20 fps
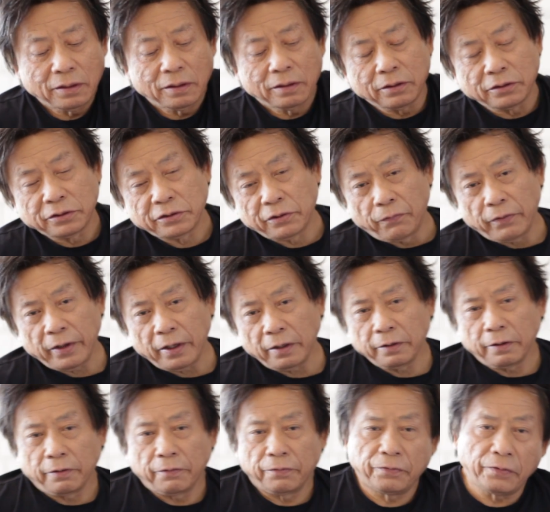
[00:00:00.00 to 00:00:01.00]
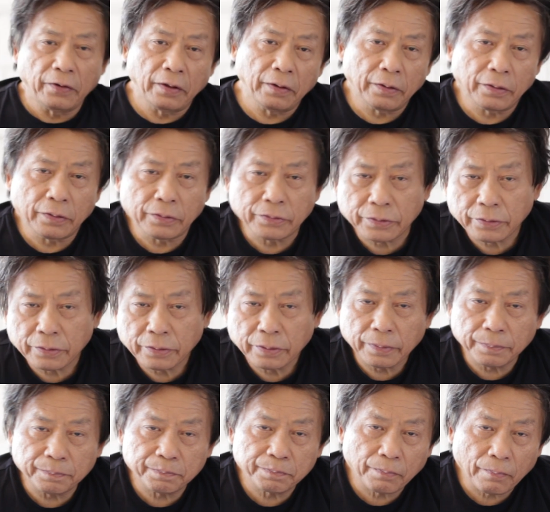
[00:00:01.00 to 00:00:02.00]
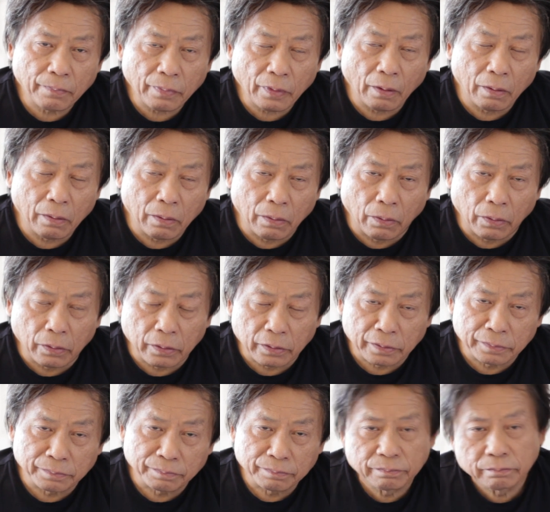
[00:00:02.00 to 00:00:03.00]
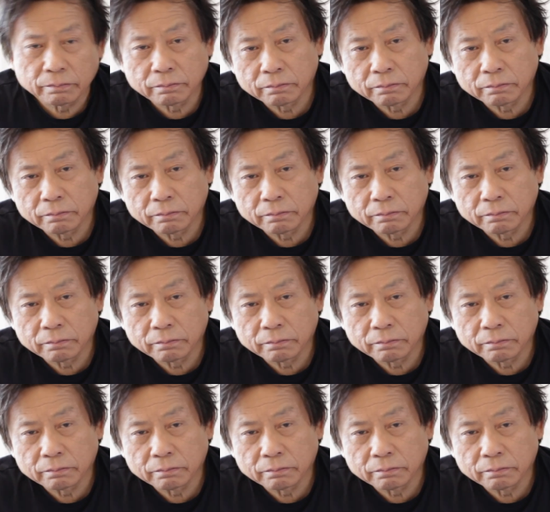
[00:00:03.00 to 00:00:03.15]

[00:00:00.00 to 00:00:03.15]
the severity of fears or the